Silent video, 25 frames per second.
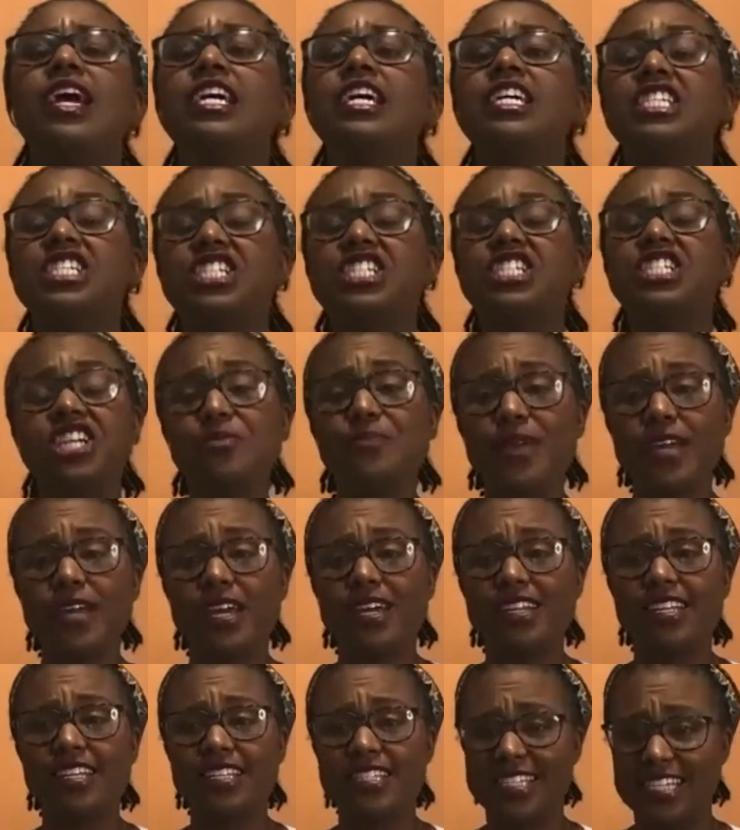Shear
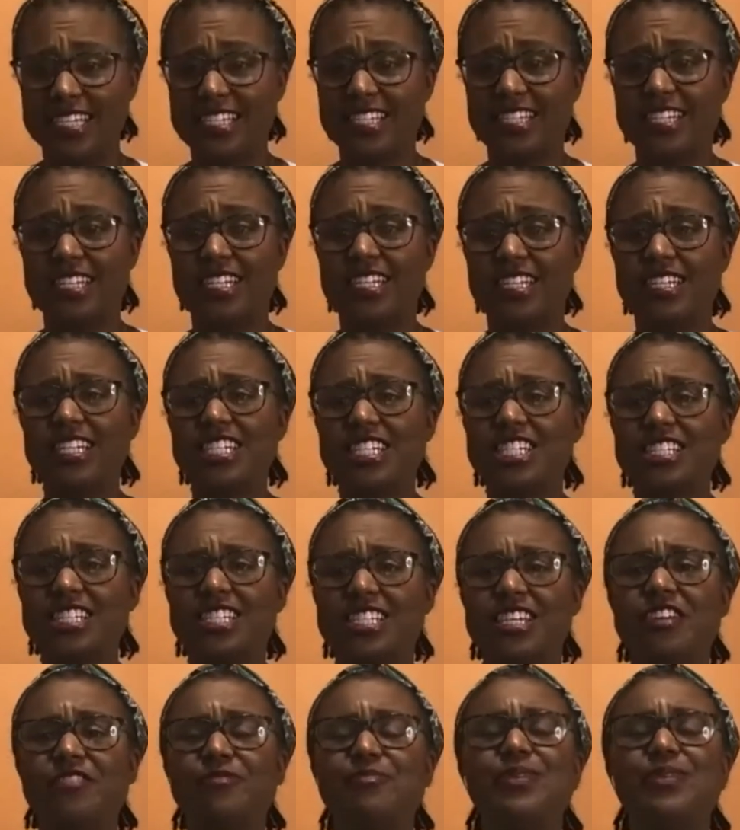Balance is an
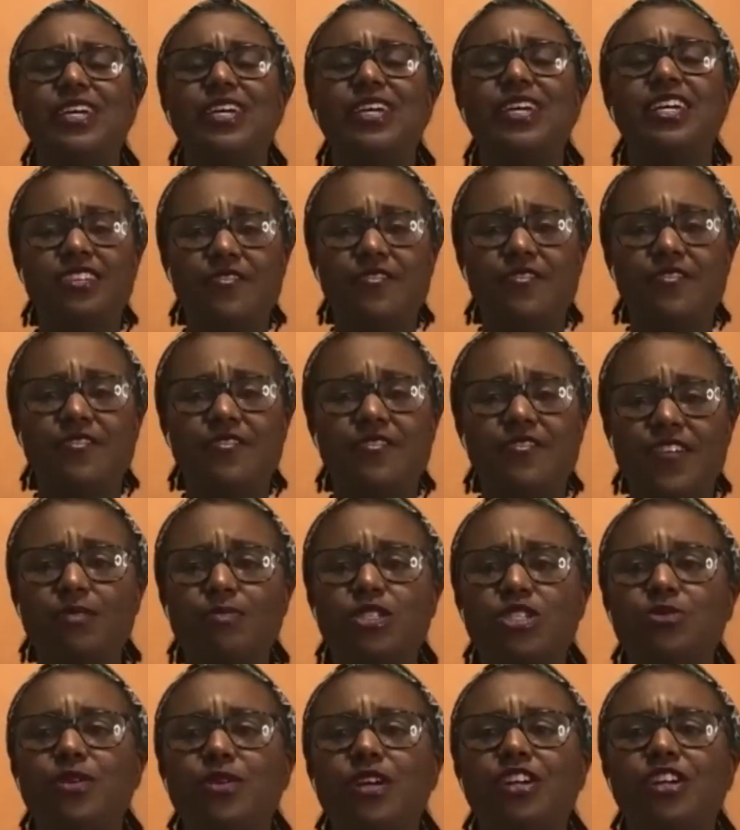initiative being
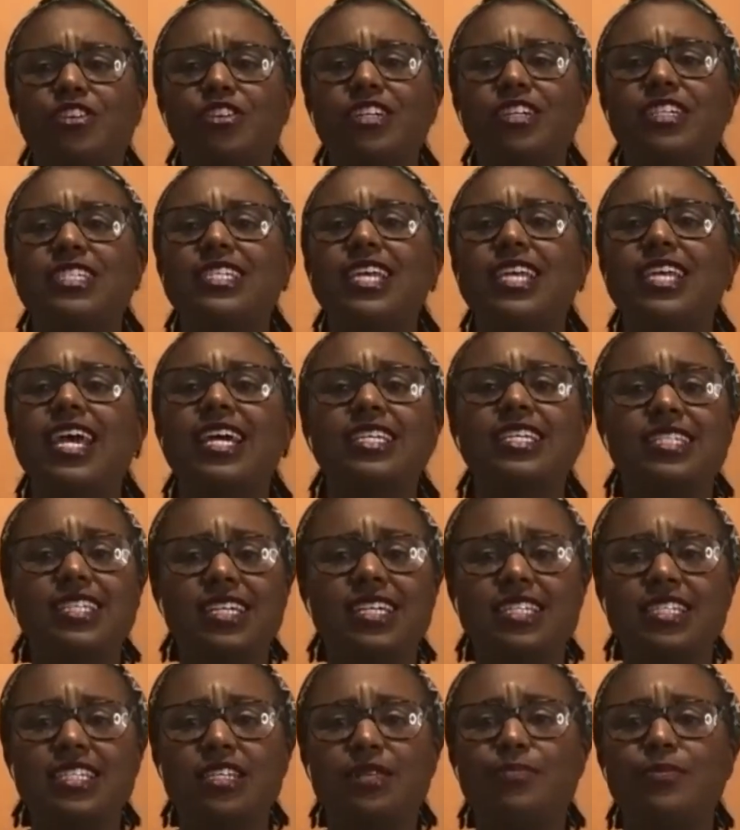developed to increase
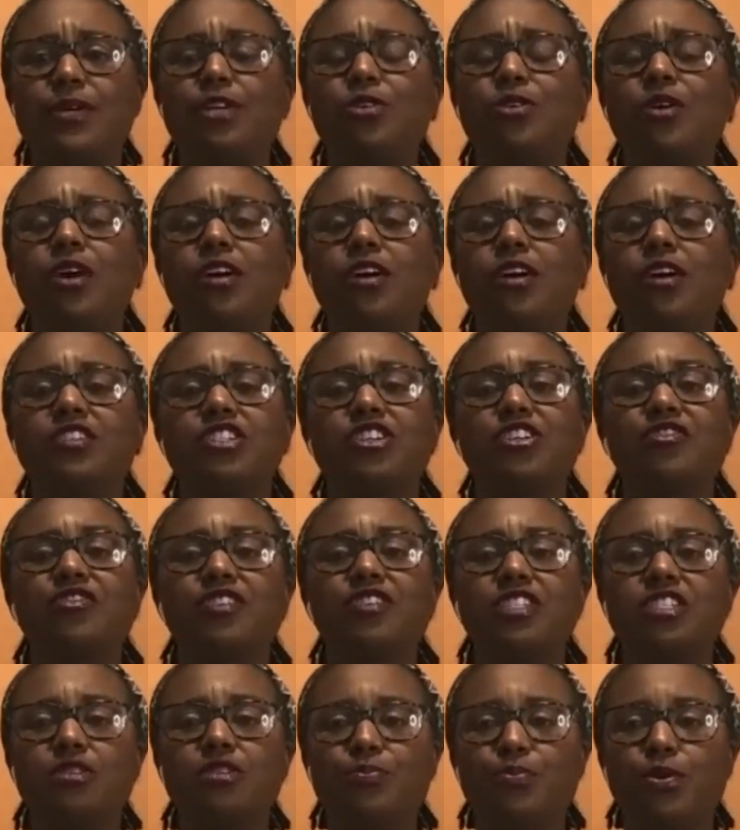access to mental health
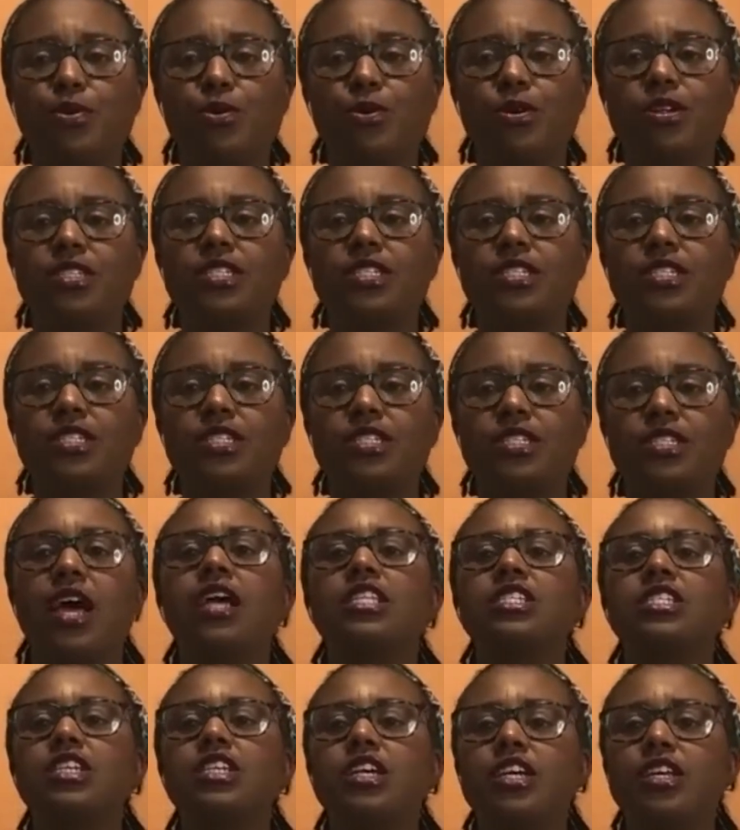service supports
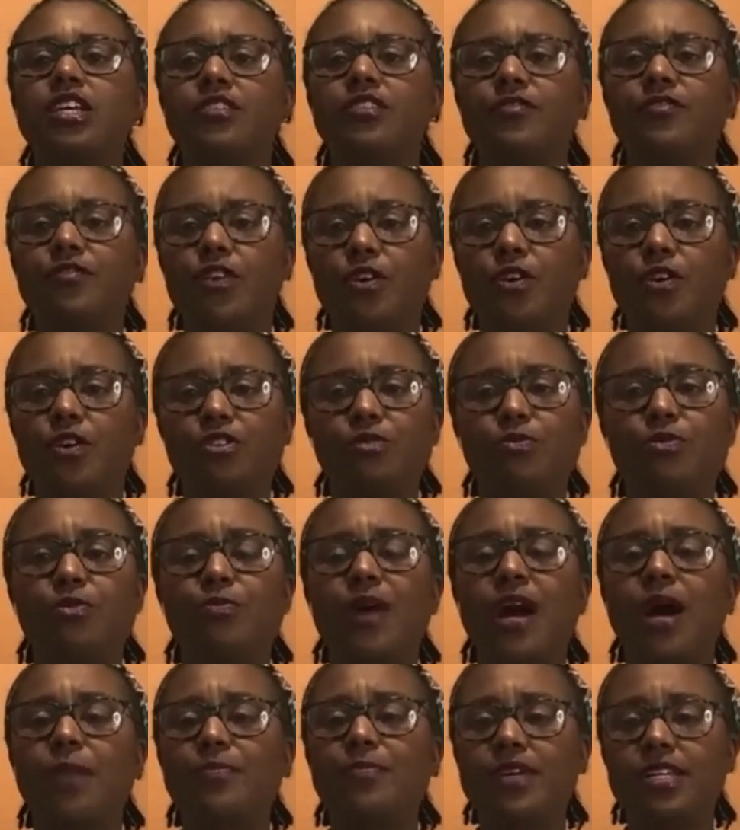to
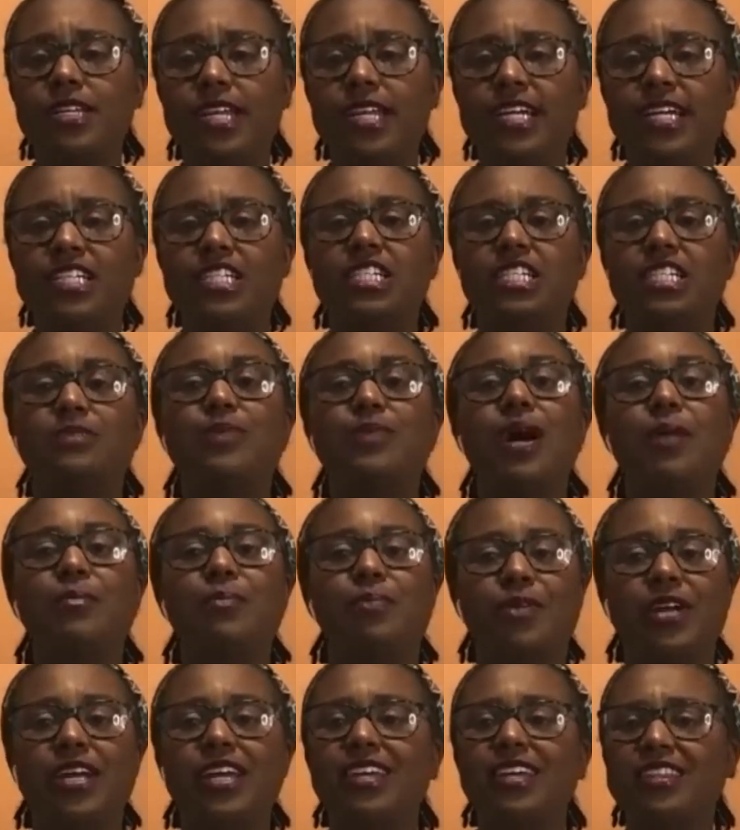vulnerable populations
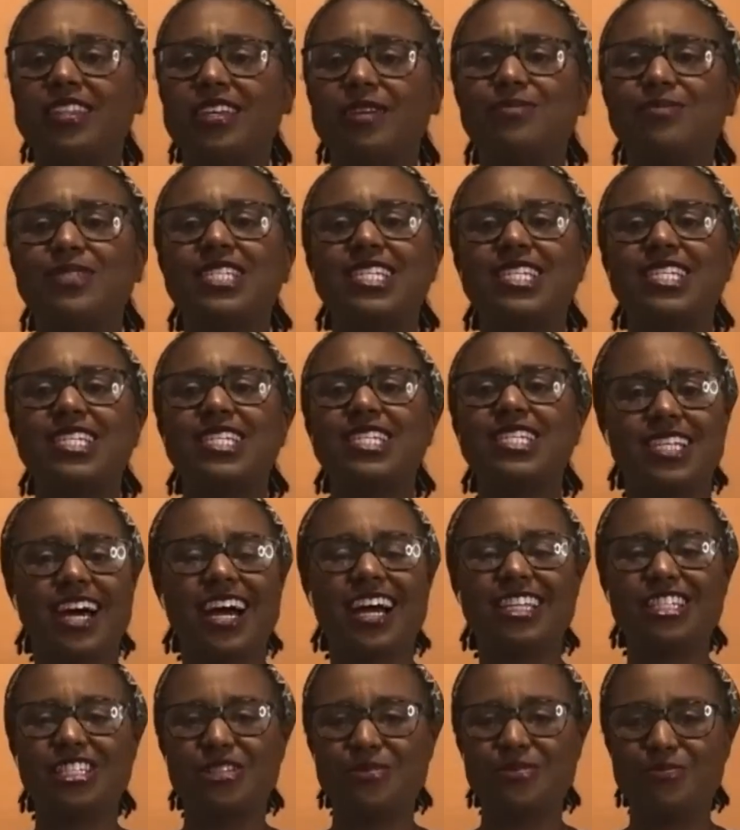by bringing them to
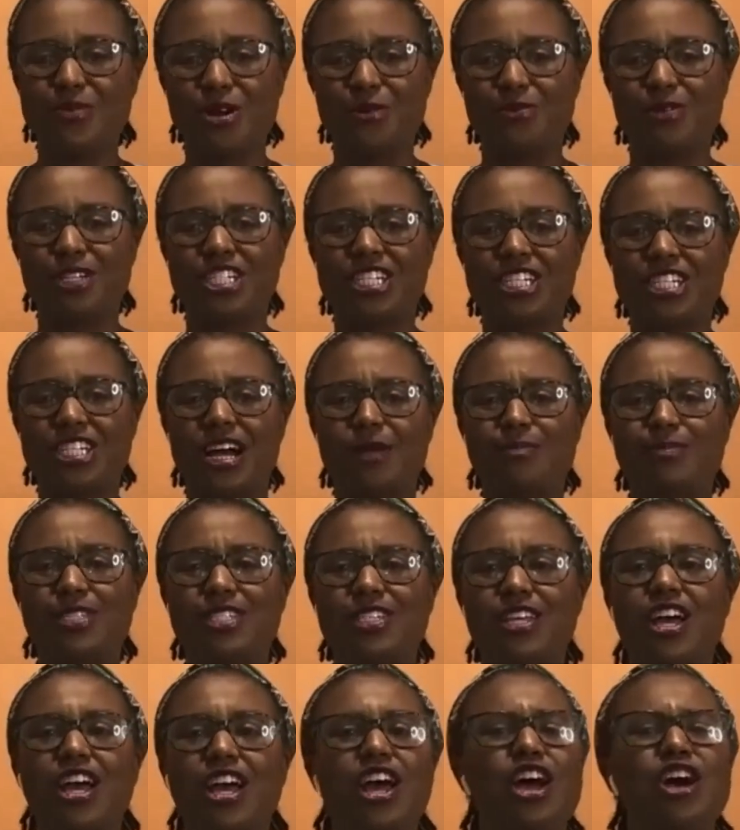salons and
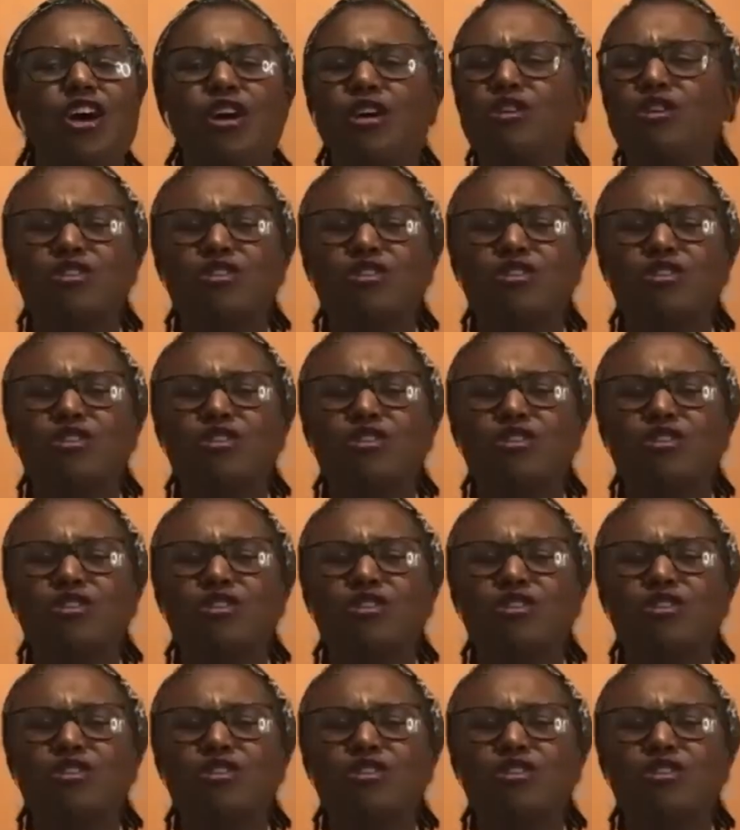barbershops.